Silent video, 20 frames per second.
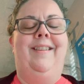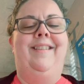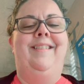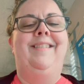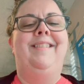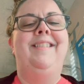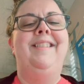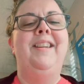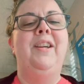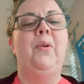
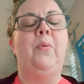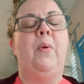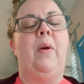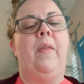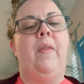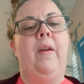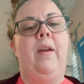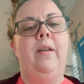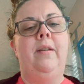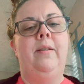deal
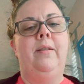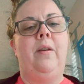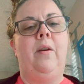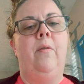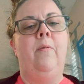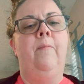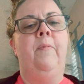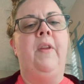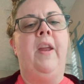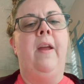with it.
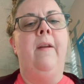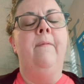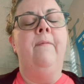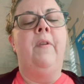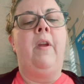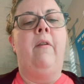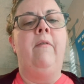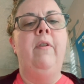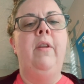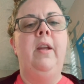So
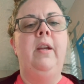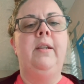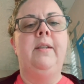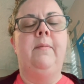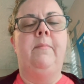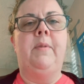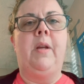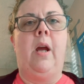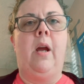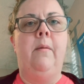I feel like
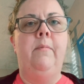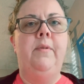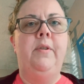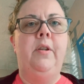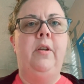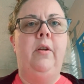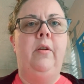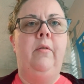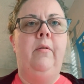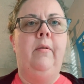sometimes
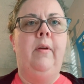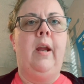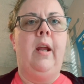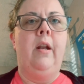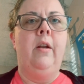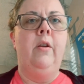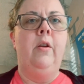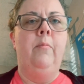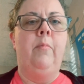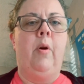you get
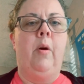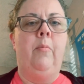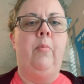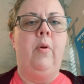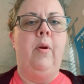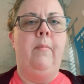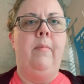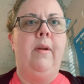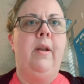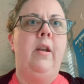a new
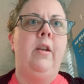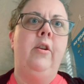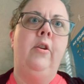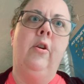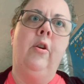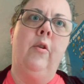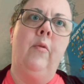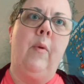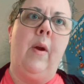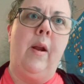ballpoint pen, you
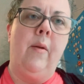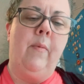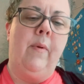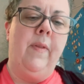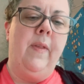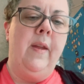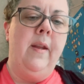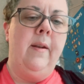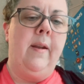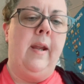go to write
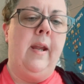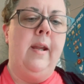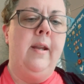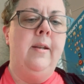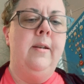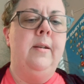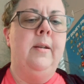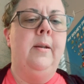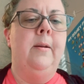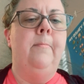with it,
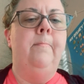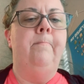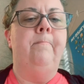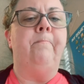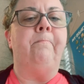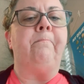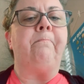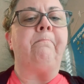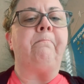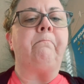and
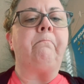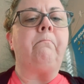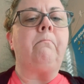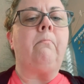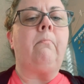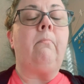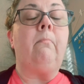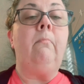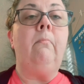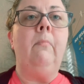
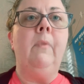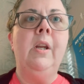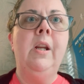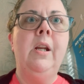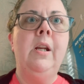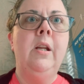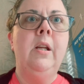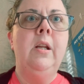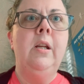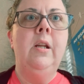it
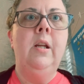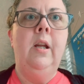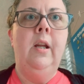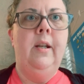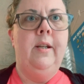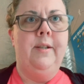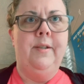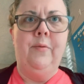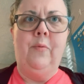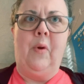
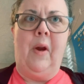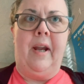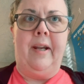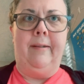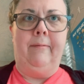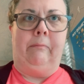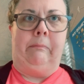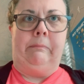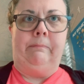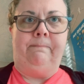doesn't write.
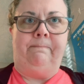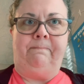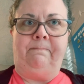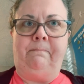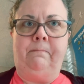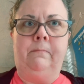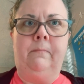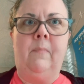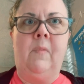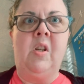
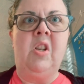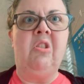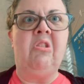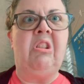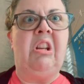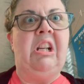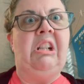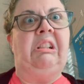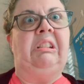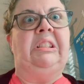You're
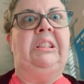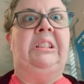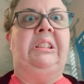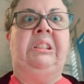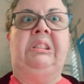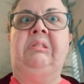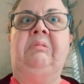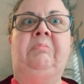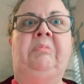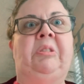like,
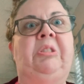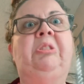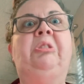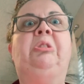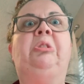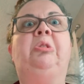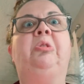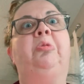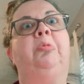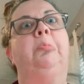
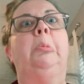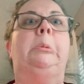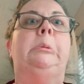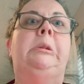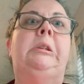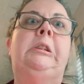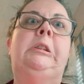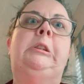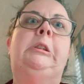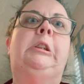just throw
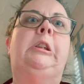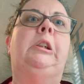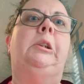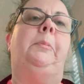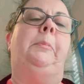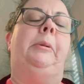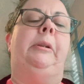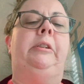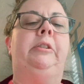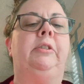it in the
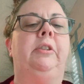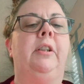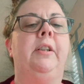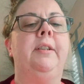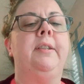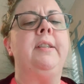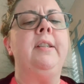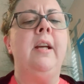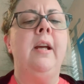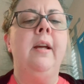garbage,
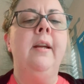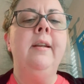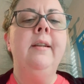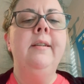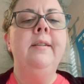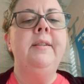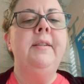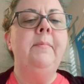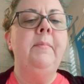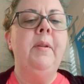because
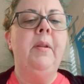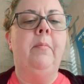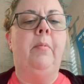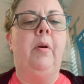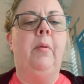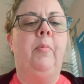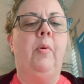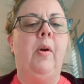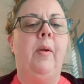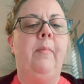some of the
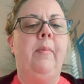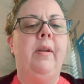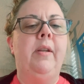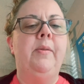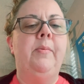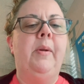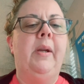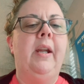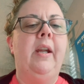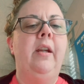ballpoint pens
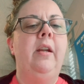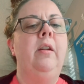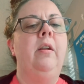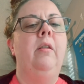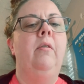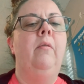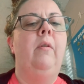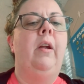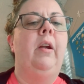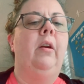we get,
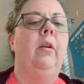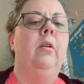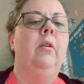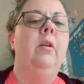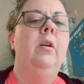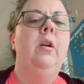like are